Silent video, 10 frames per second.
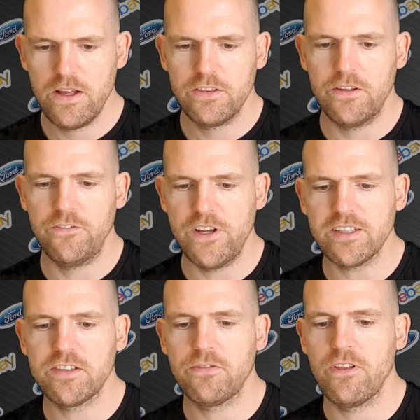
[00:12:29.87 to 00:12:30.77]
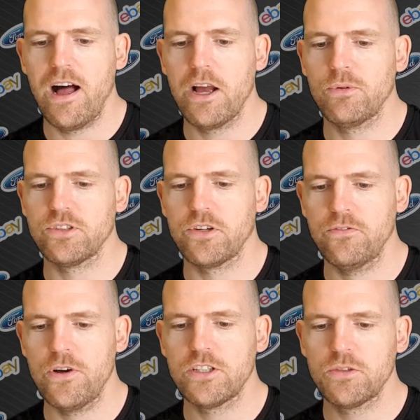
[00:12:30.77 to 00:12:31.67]
The Fiesta Fly was a
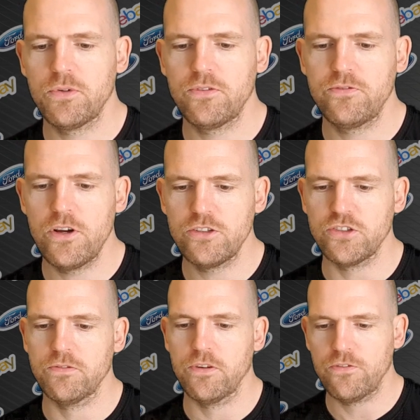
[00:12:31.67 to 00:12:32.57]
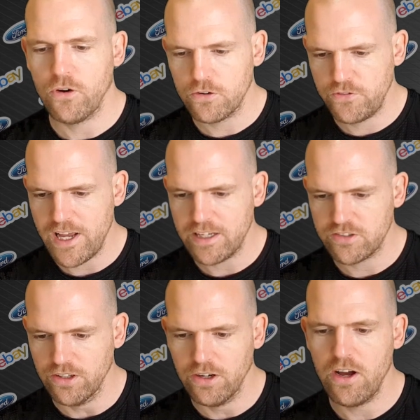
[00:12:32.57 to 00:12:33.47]
convertible version of the Ford
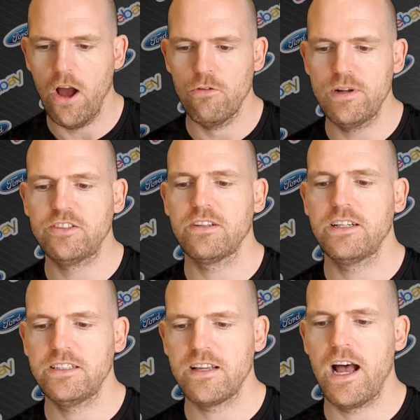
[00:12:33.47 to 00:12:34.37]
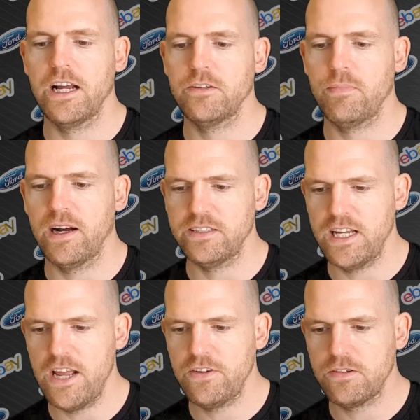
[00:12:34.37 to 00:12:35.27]
Fiesta, originally designed by
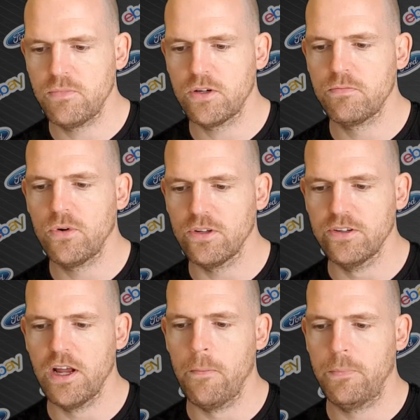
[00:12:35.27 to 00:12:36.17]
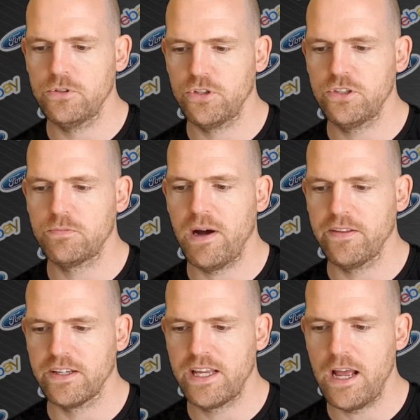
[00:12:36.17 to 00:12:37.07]
David McMullen and produced by
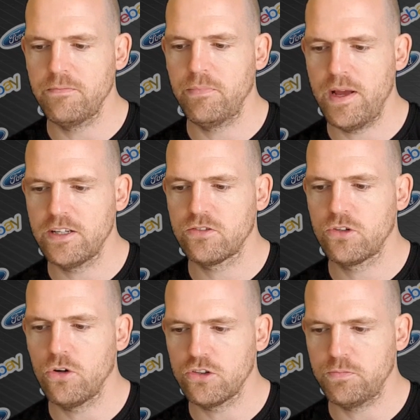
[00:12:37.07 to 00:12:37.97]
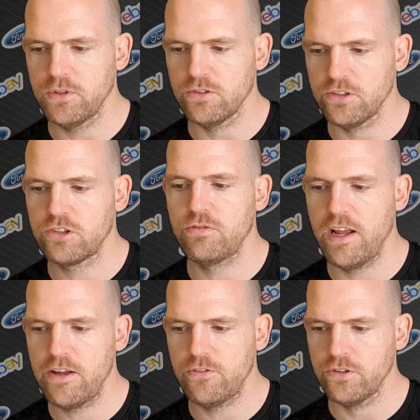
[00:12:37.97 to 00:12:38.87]
the Kent-based coach builders
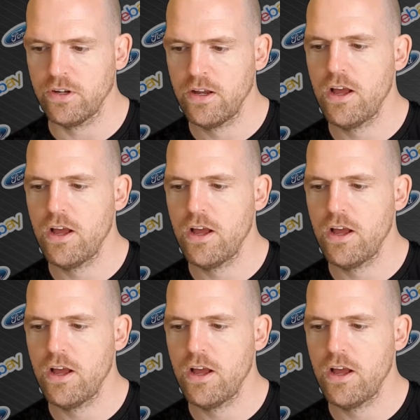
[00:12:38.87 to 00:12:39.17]
Crayford.